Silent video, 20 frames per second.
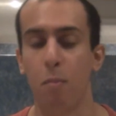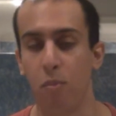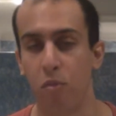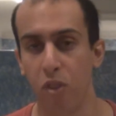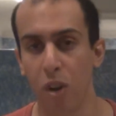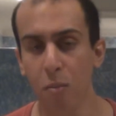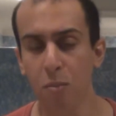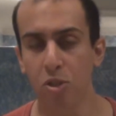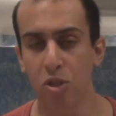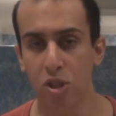
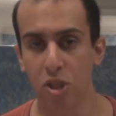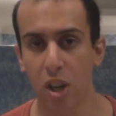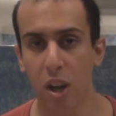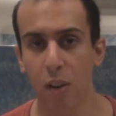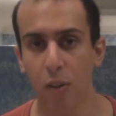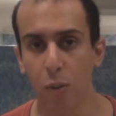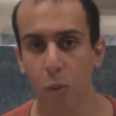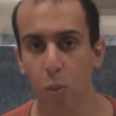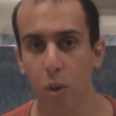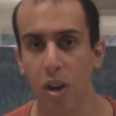From
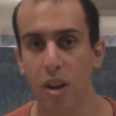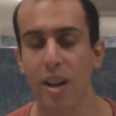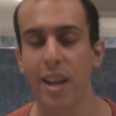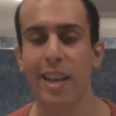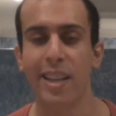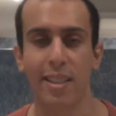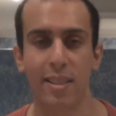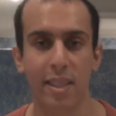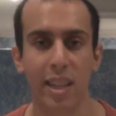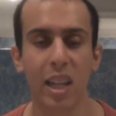Software
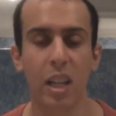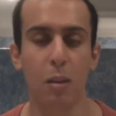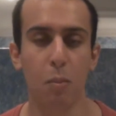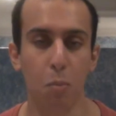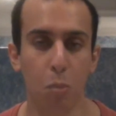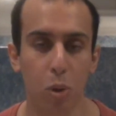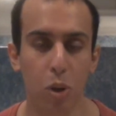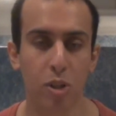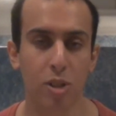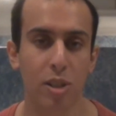excel
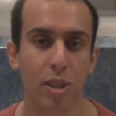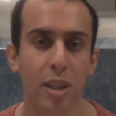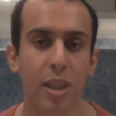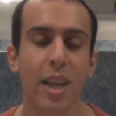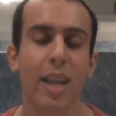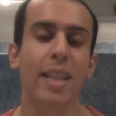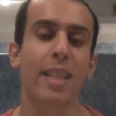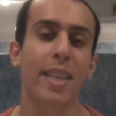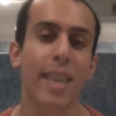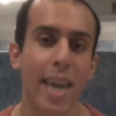
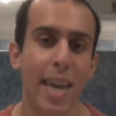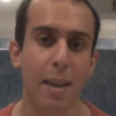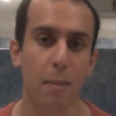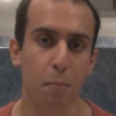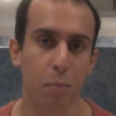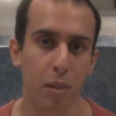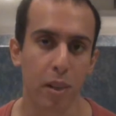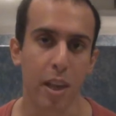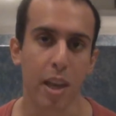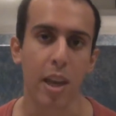mostly at
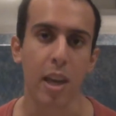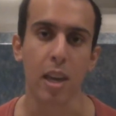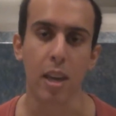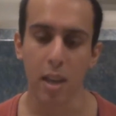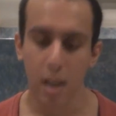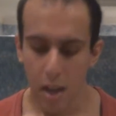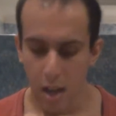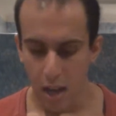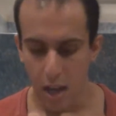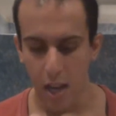
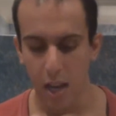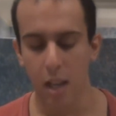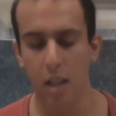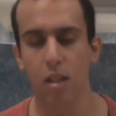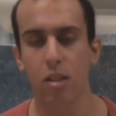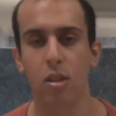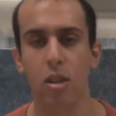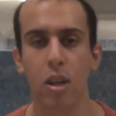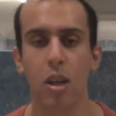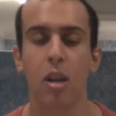gameplay,
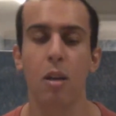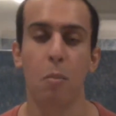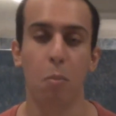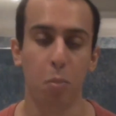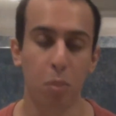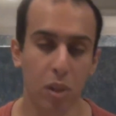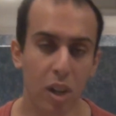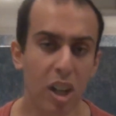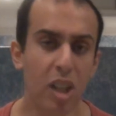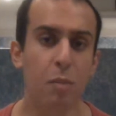and
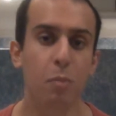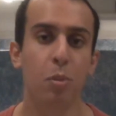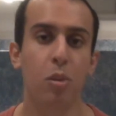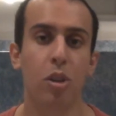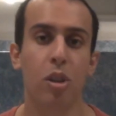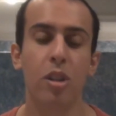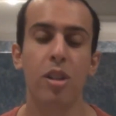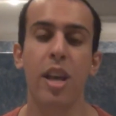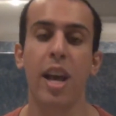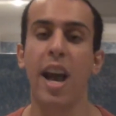
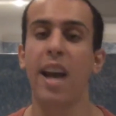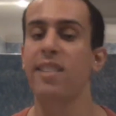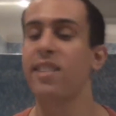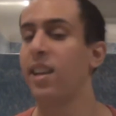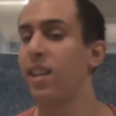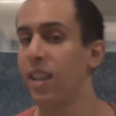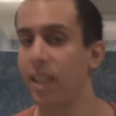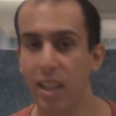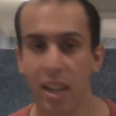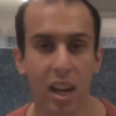Bloodborne has
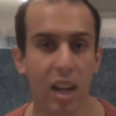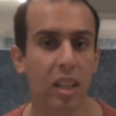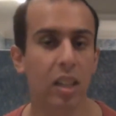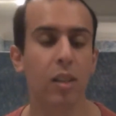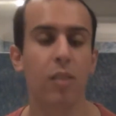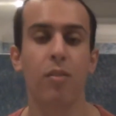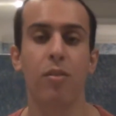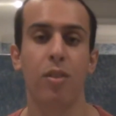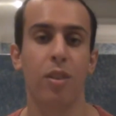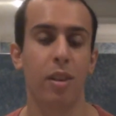a lot
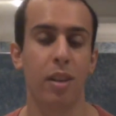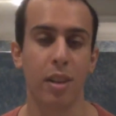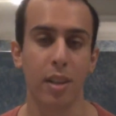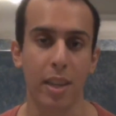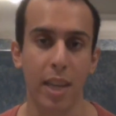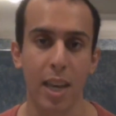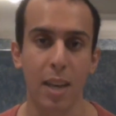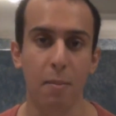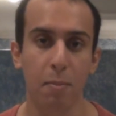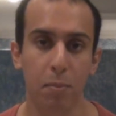of
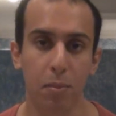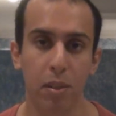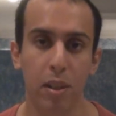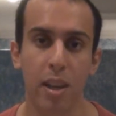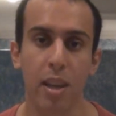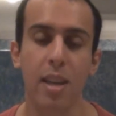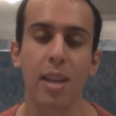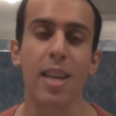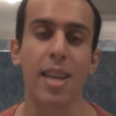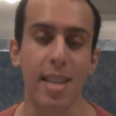
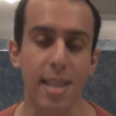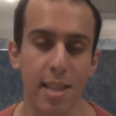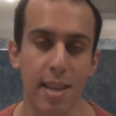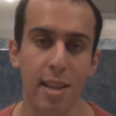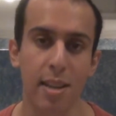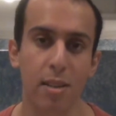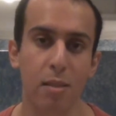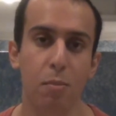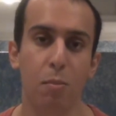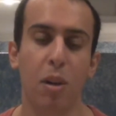gameplay in
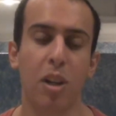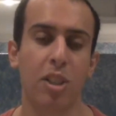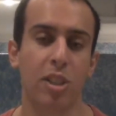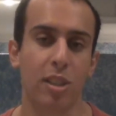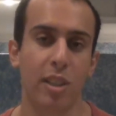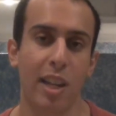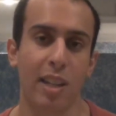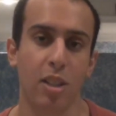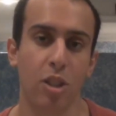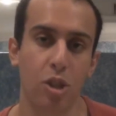it,
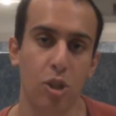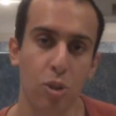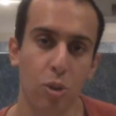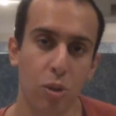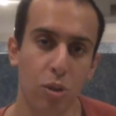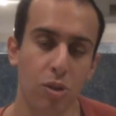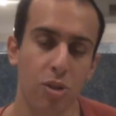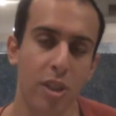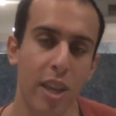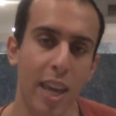much like the
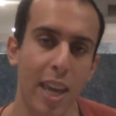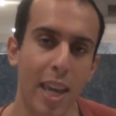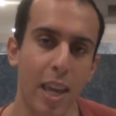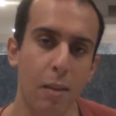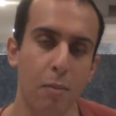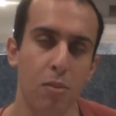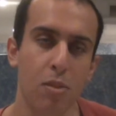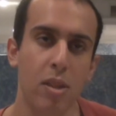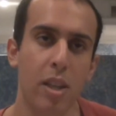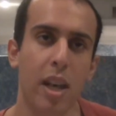Souls
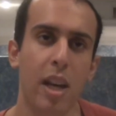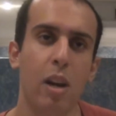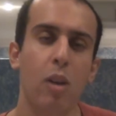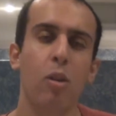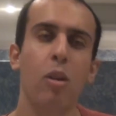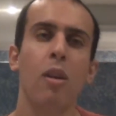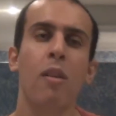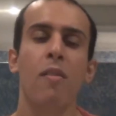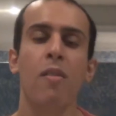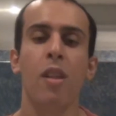games.
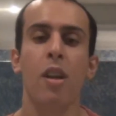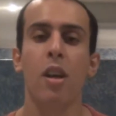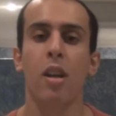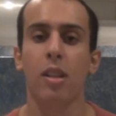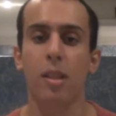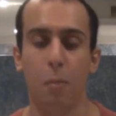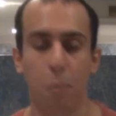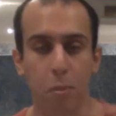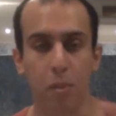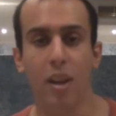Now,
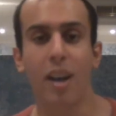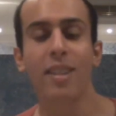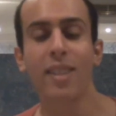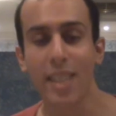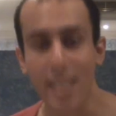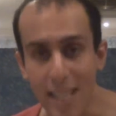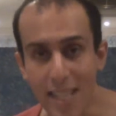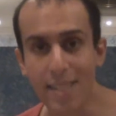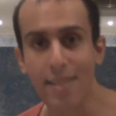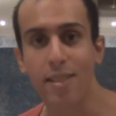the
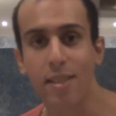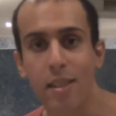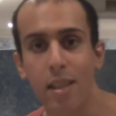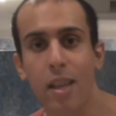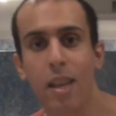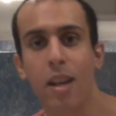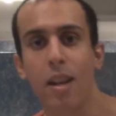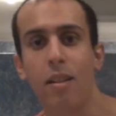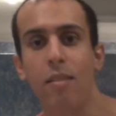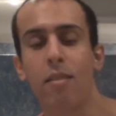plot is
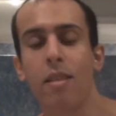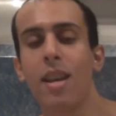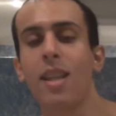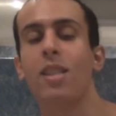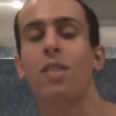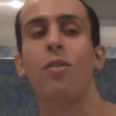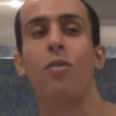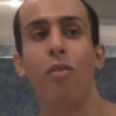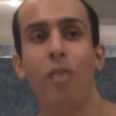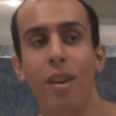there,
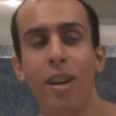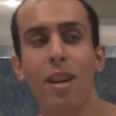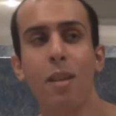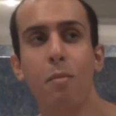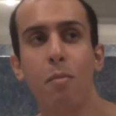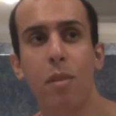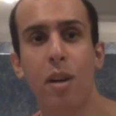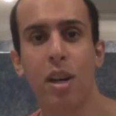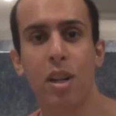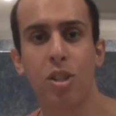it's very
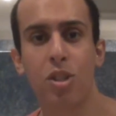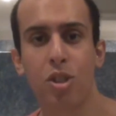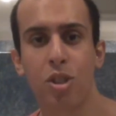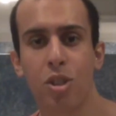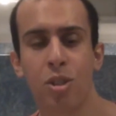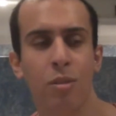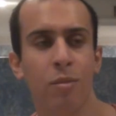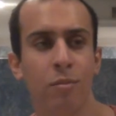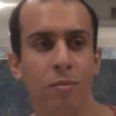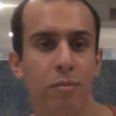
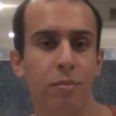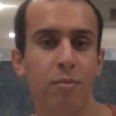much